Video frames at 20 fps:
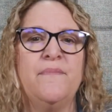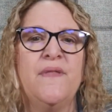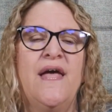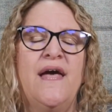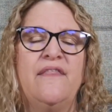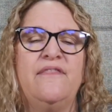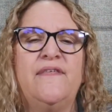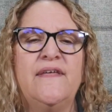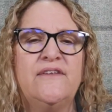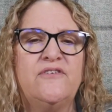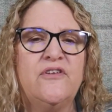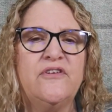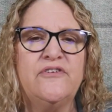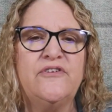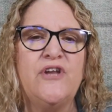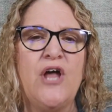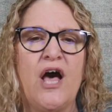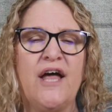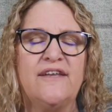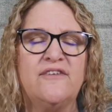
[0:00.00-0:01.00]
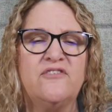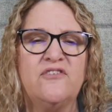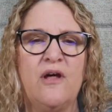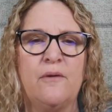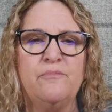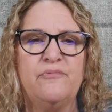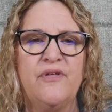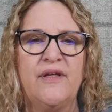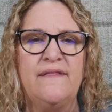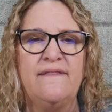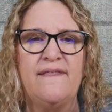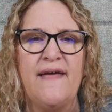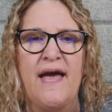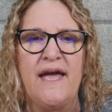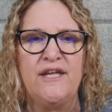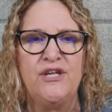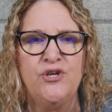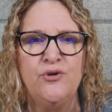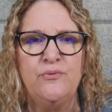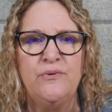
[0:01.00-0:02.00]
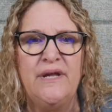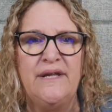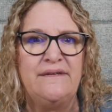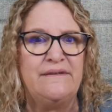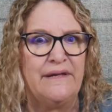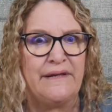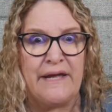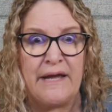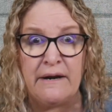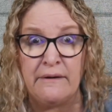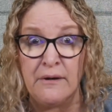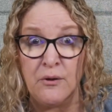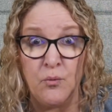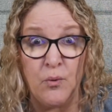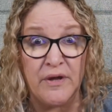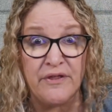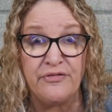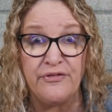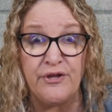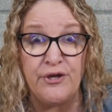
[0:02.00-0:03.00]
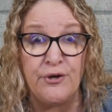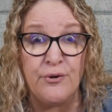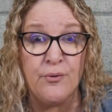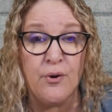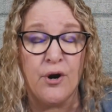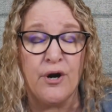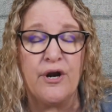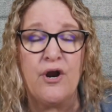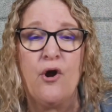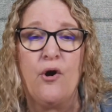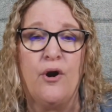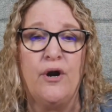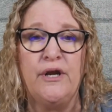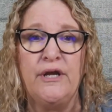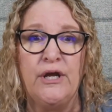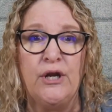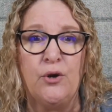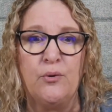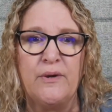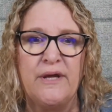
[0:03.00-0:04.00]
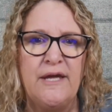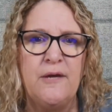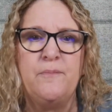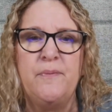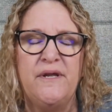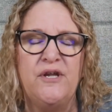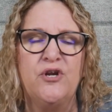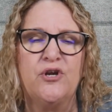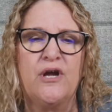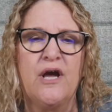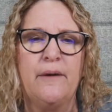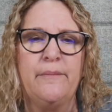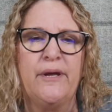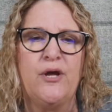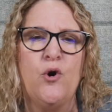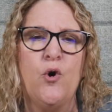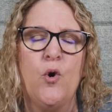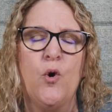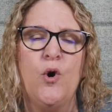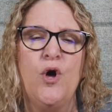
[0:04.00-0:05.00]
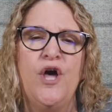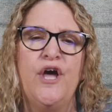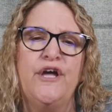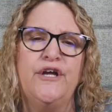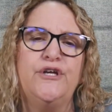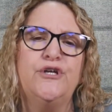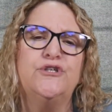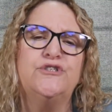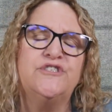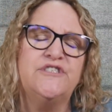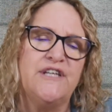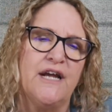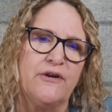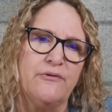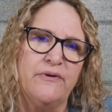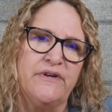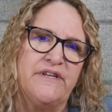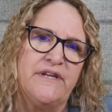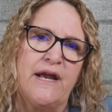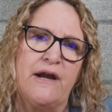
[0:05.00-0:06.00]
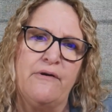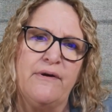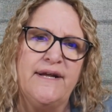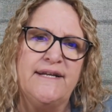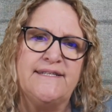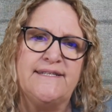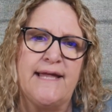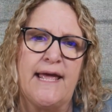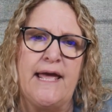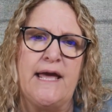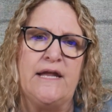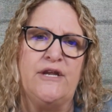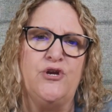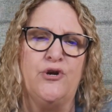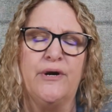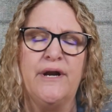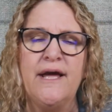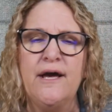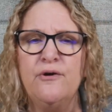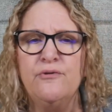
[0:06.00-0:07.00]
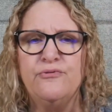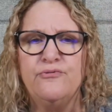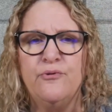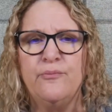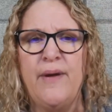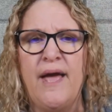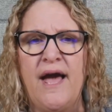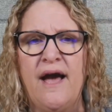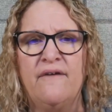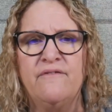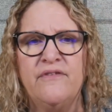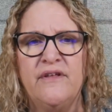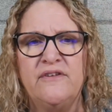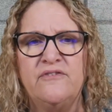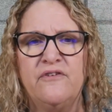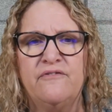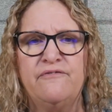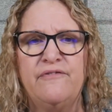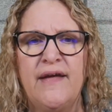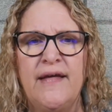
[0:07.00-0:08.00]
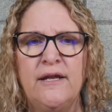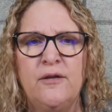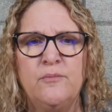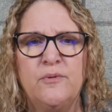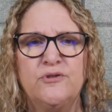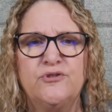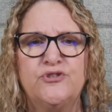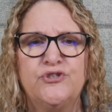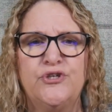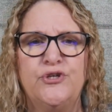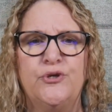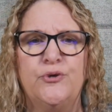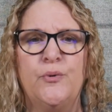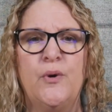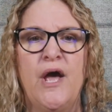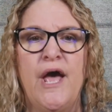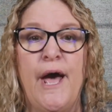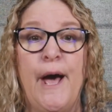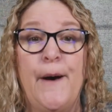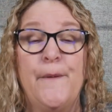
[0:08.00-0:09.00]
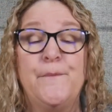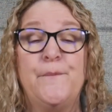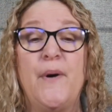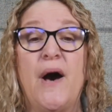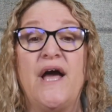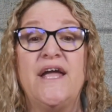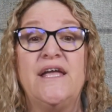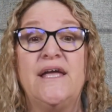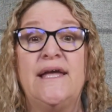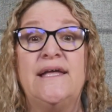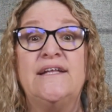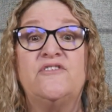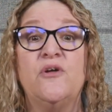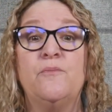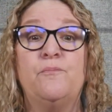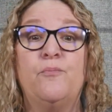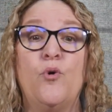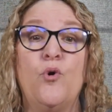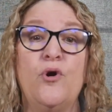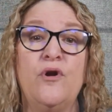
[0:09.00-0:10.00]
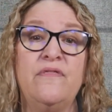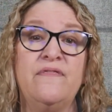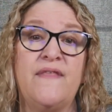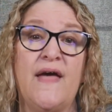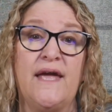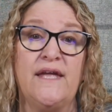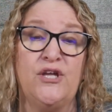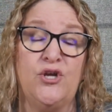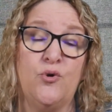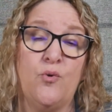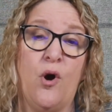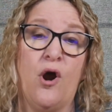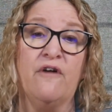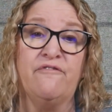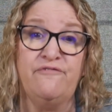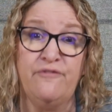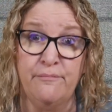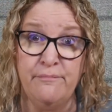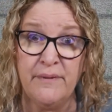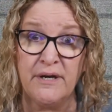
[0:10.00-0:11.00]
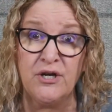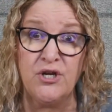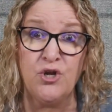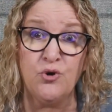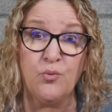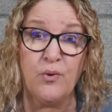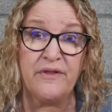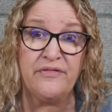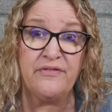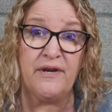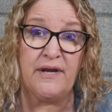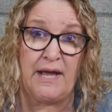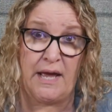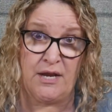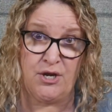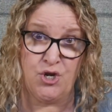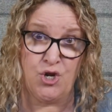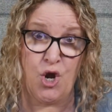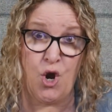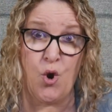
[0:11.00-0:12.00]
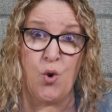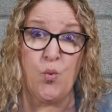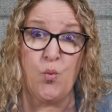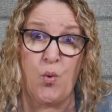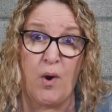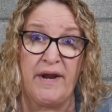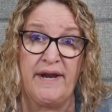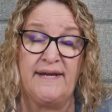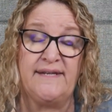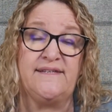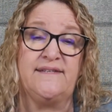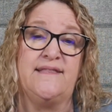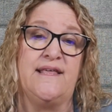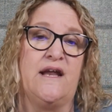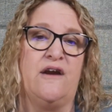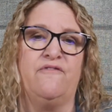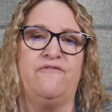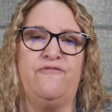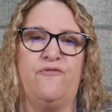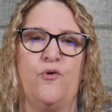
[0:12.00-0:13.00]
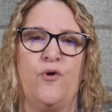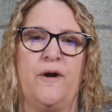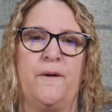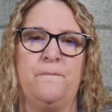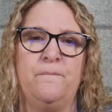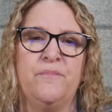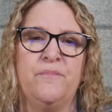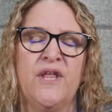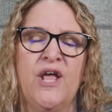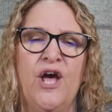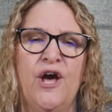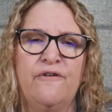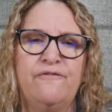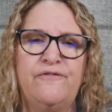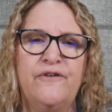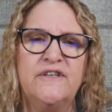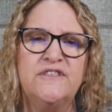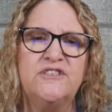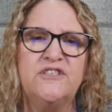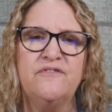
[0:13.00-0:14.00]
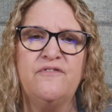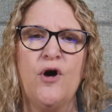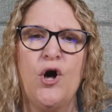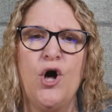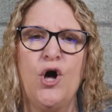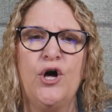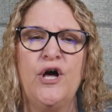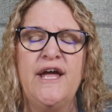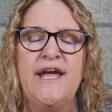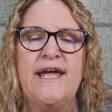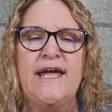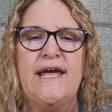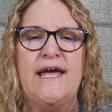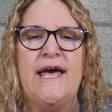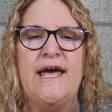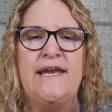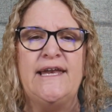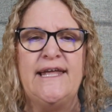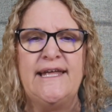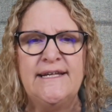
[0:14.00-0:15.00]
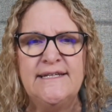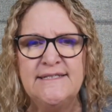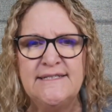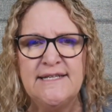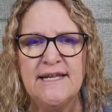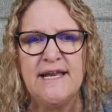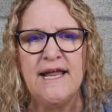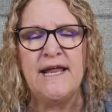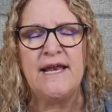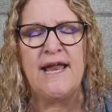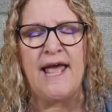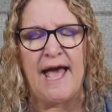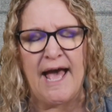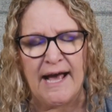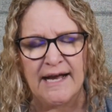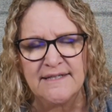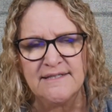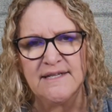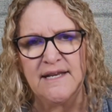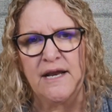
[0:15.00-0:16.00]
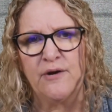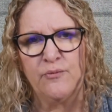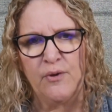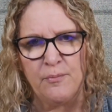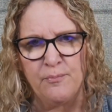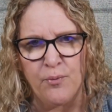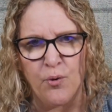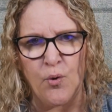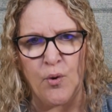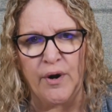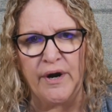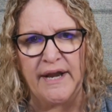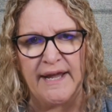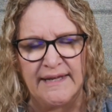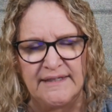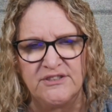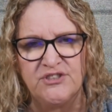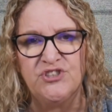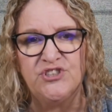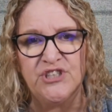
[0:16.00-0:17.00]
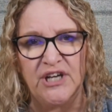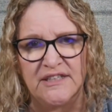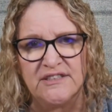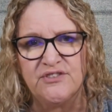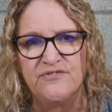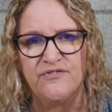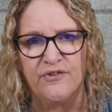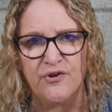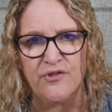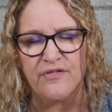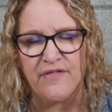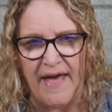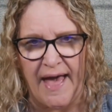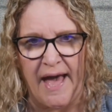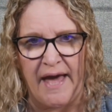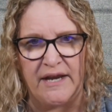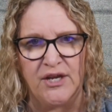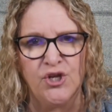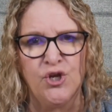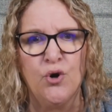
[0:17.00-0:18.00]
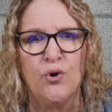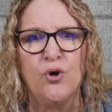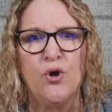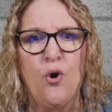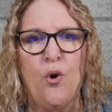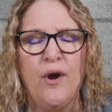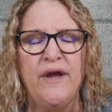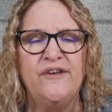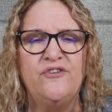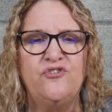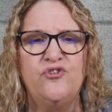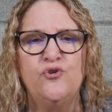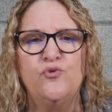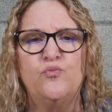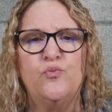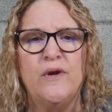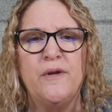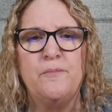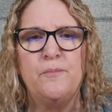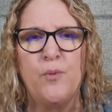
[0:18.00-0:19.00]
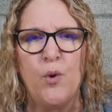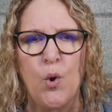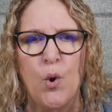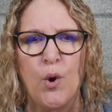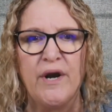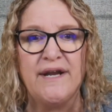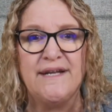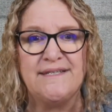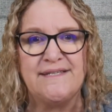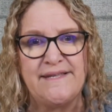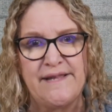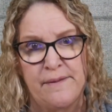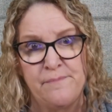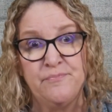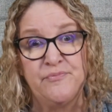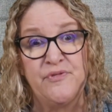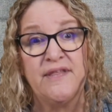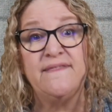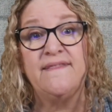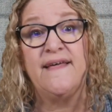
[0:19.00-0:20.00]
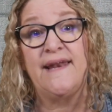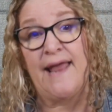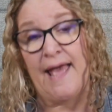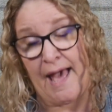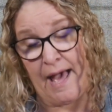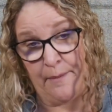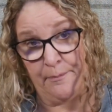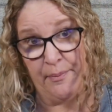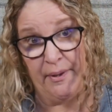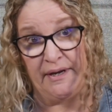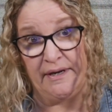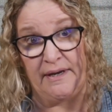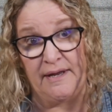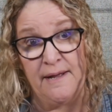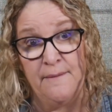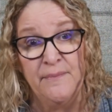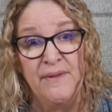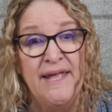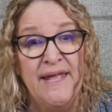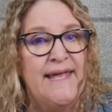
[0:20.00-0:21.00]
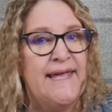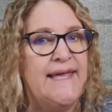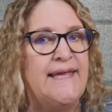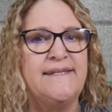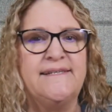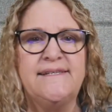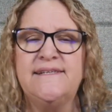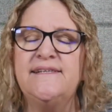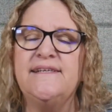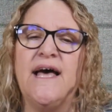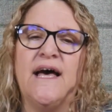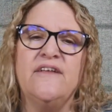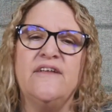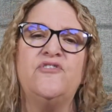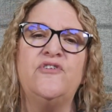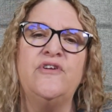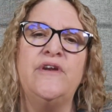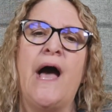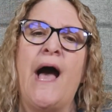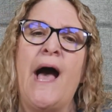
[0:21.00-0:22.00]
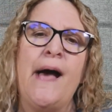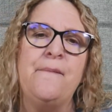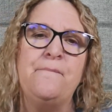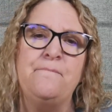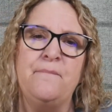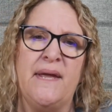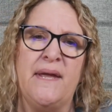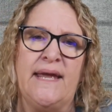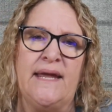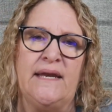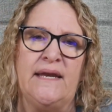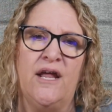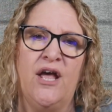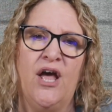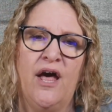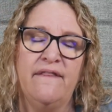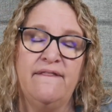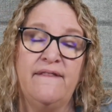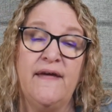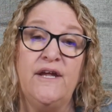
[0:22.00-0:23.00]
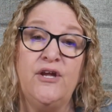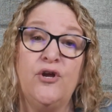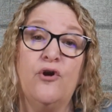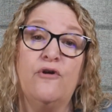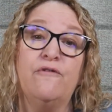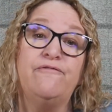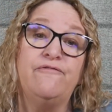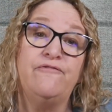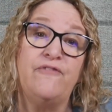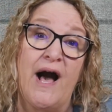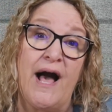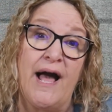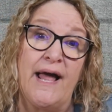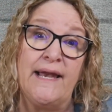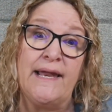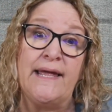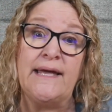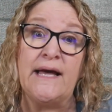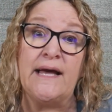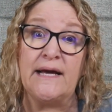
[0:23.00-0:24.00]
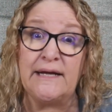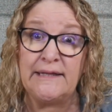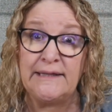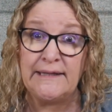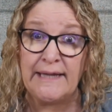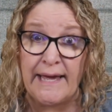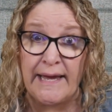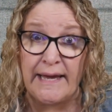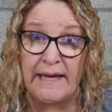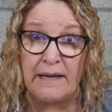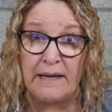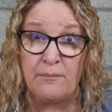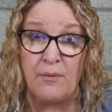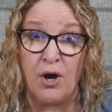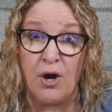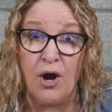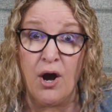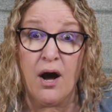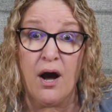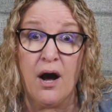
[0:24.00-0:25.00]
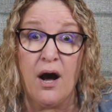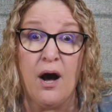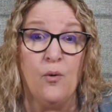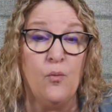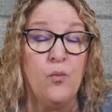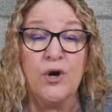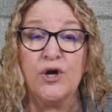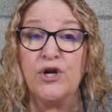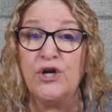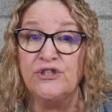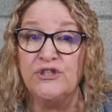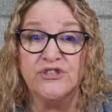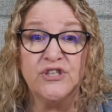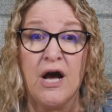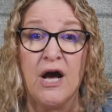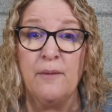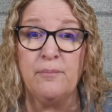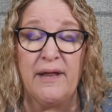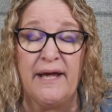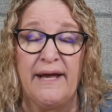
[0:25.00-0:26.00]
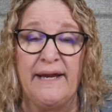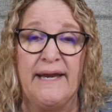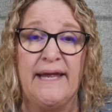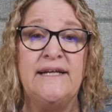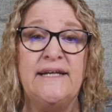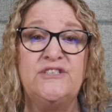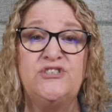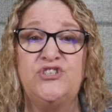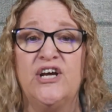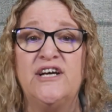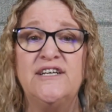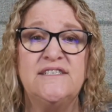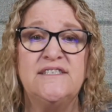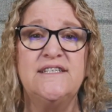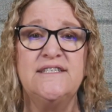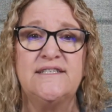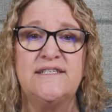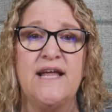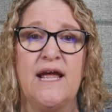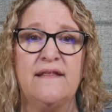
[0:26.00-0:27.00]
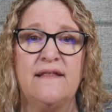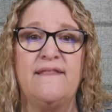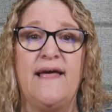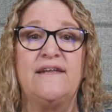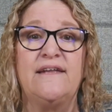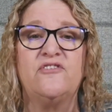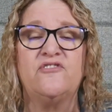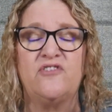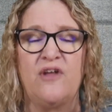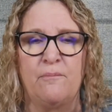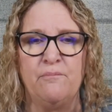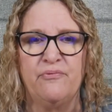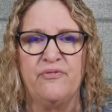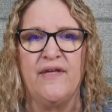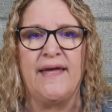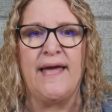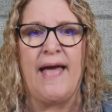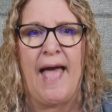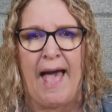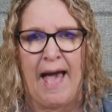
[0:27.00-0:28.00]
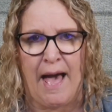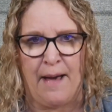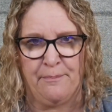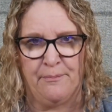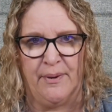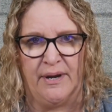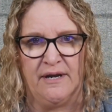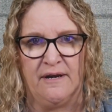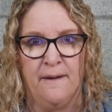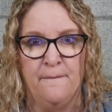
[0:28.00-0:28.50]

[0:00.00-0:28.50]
This is not something that you need to carry with you or keep in your cubby hole. Your secretaries and your health room have these available to you, but it's important that you are familiar with it and know what it's there for. First of all, an incident accident report is just for that. You're going to report something that happened. It does not mean that you're filing a claim, a workers' comp claim. It just is saying that something happened.